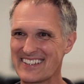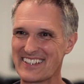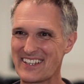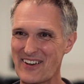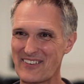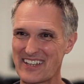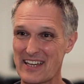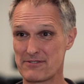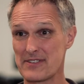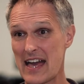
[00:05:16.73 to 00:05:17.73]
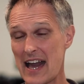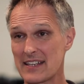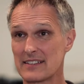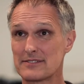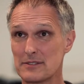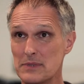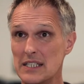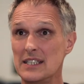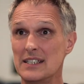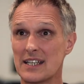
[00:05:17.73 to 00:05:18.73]
You know, and for that, for
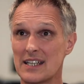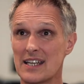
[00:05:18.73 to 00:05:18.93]
me,